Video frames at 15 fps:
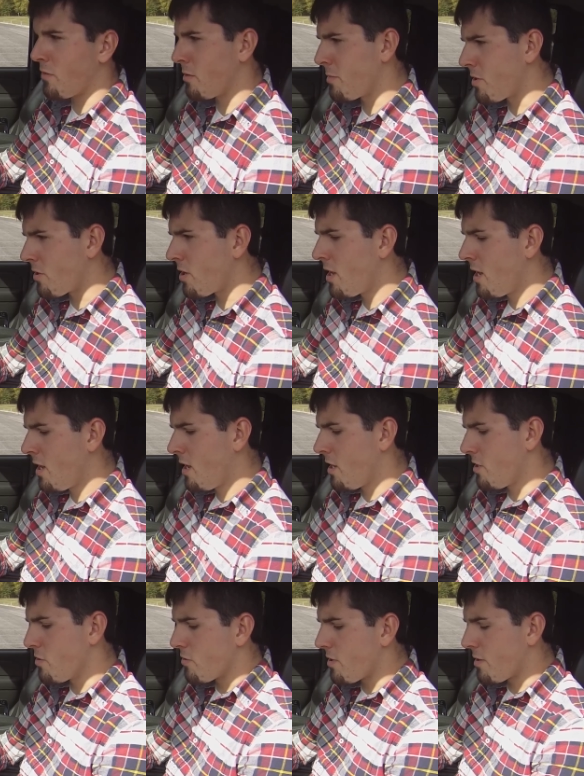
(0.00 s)
limiter.
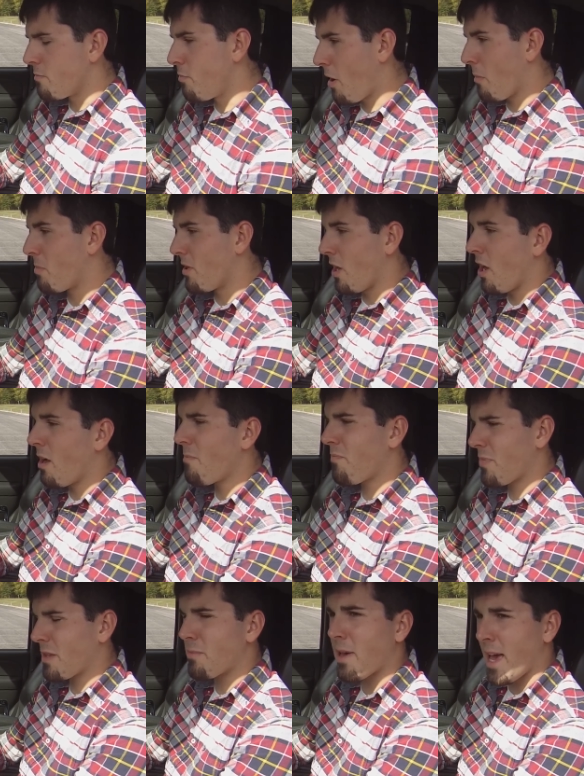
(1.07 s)
You can bump it up
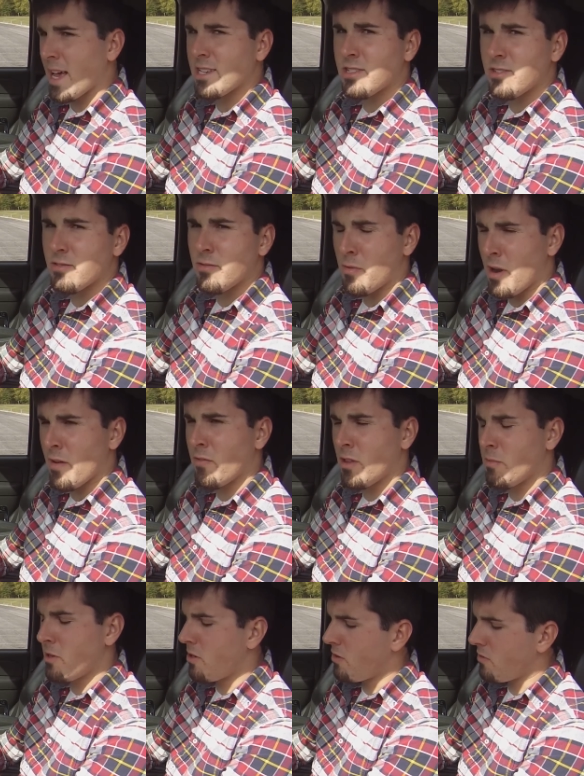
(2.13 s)
past the rev
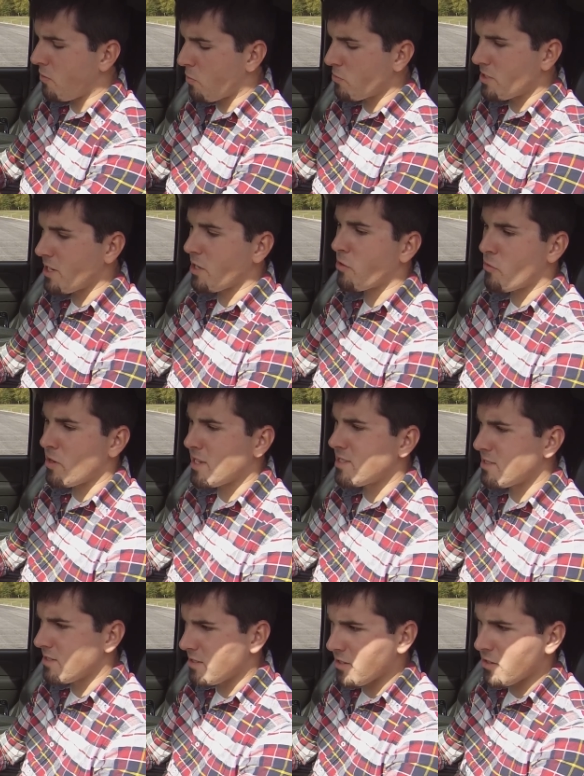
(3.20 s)
limiter or
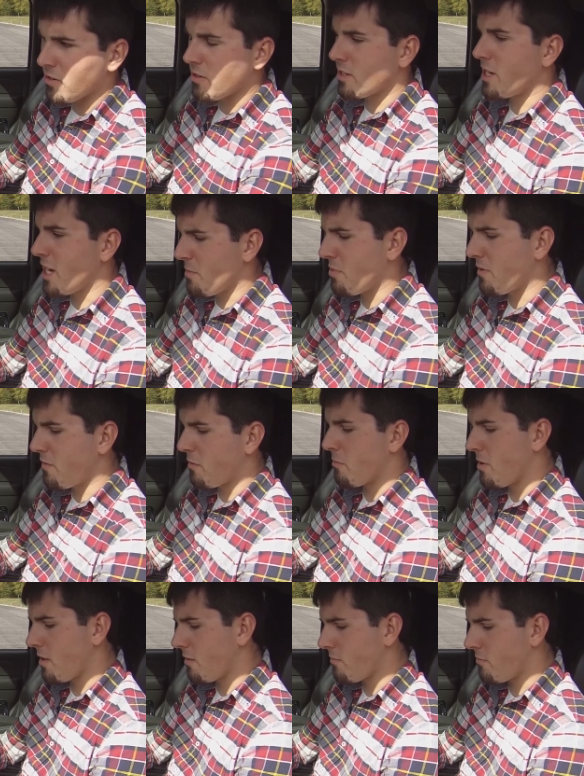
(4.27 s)
decrease it, to keep it from
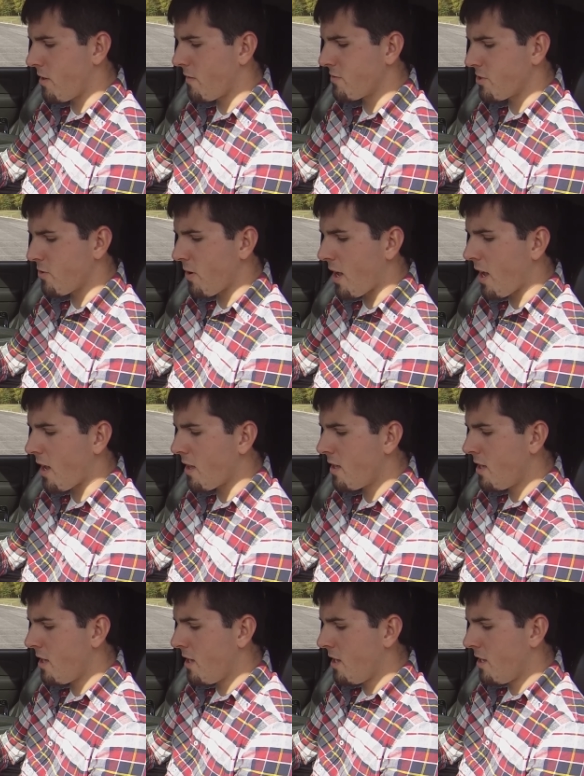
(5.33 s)
being rev so high.
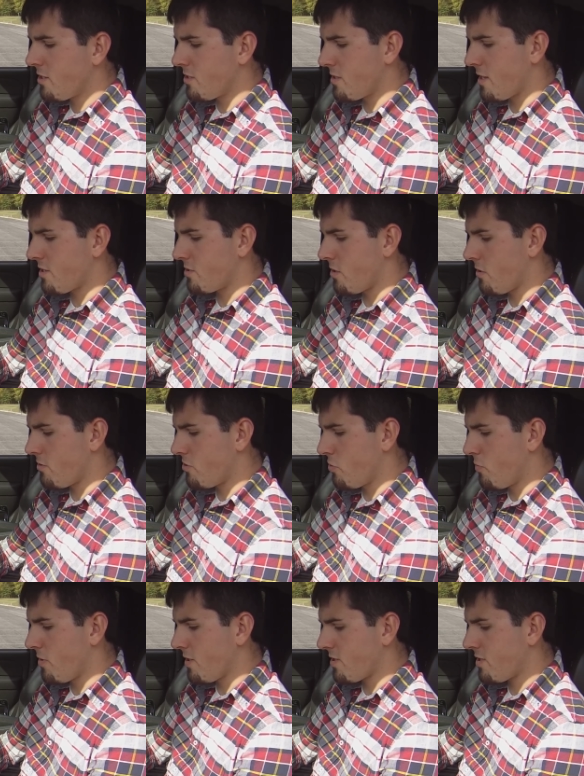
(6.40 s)
So that's another
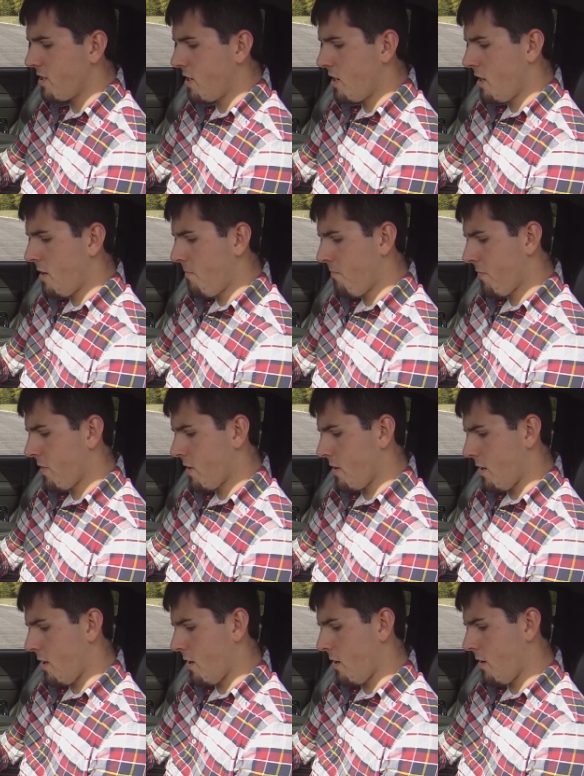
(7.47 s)
choice.
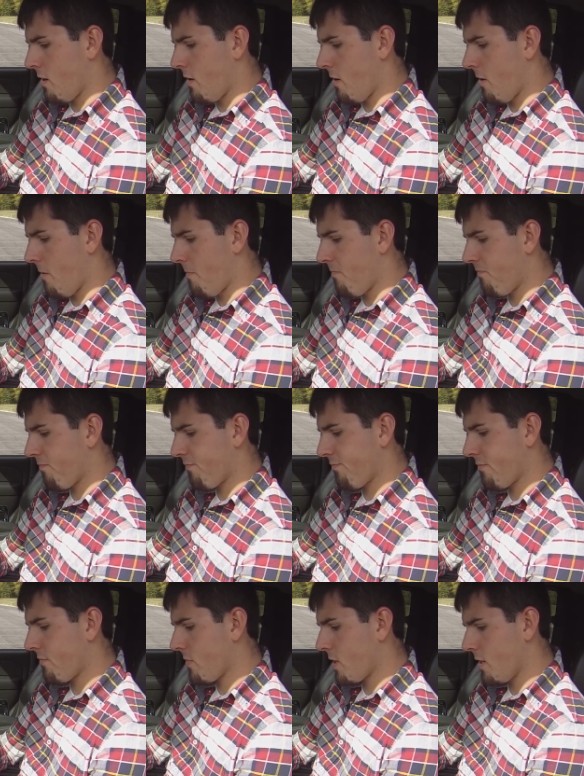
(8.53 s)

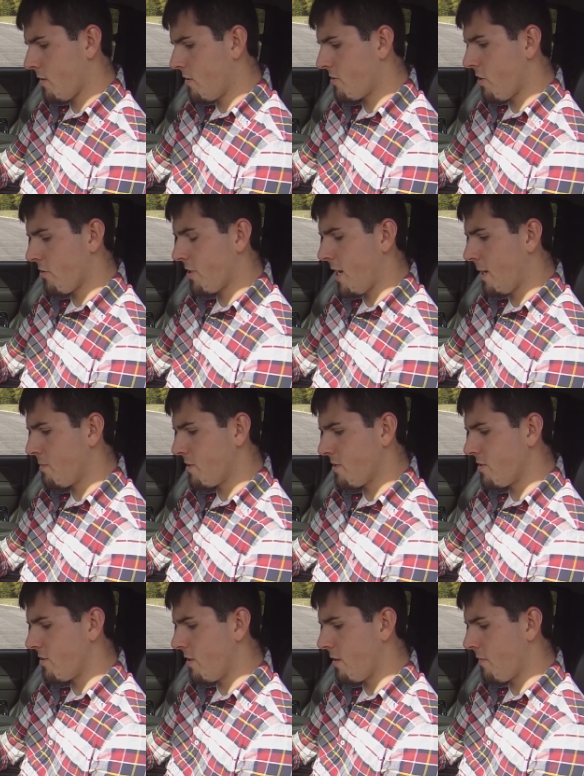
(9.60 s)
There's all types of
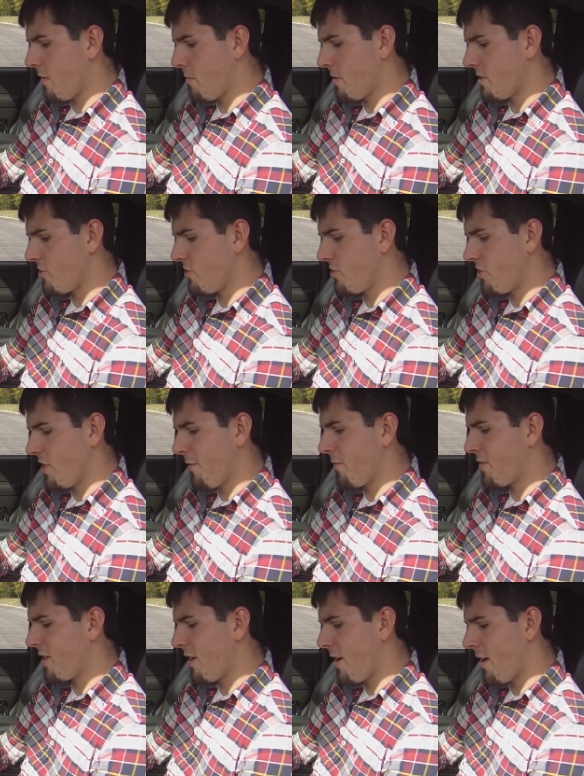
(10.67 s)
stuff. I mean,
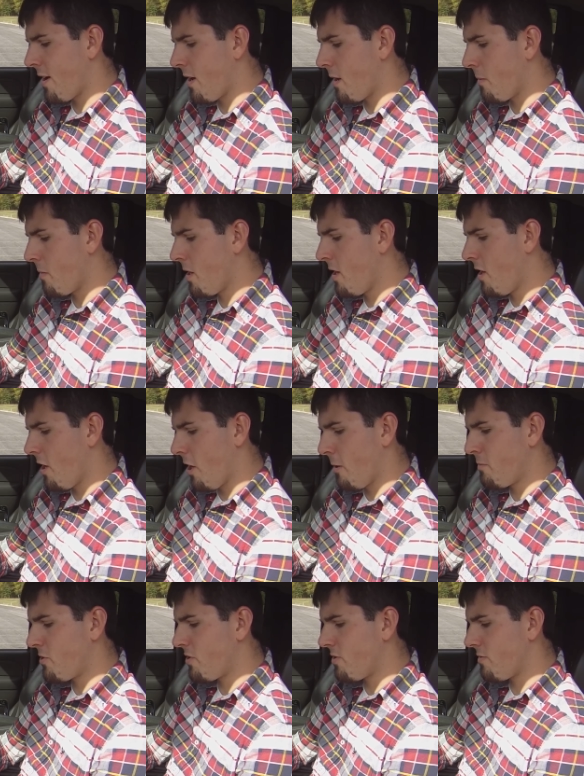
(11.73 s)
shift time,
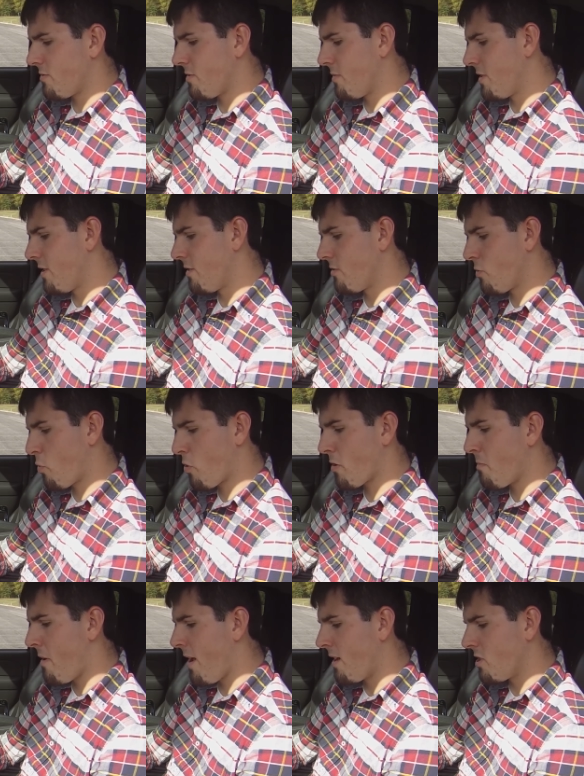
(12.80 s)
which we did,
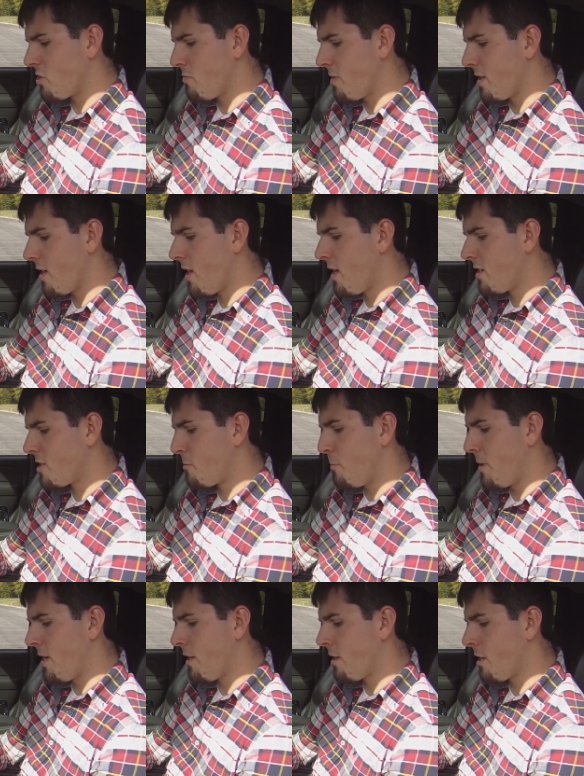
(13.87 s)
torque management,
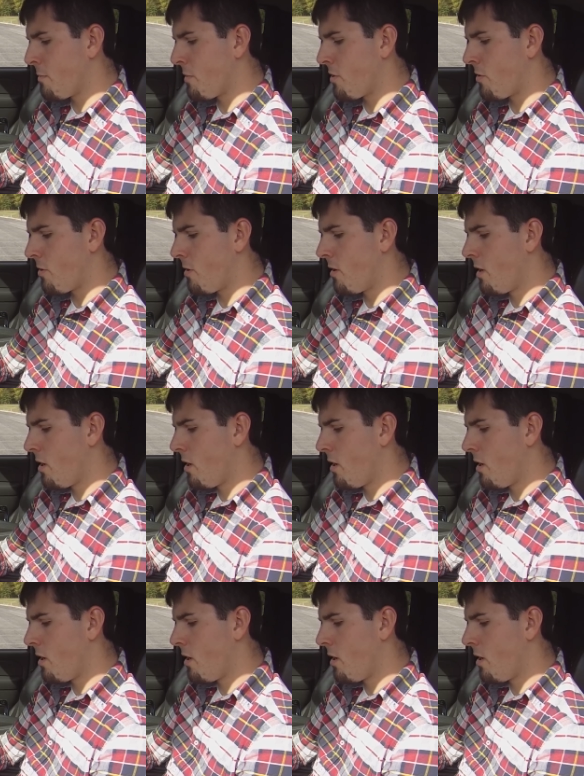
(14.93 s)
speed limiter,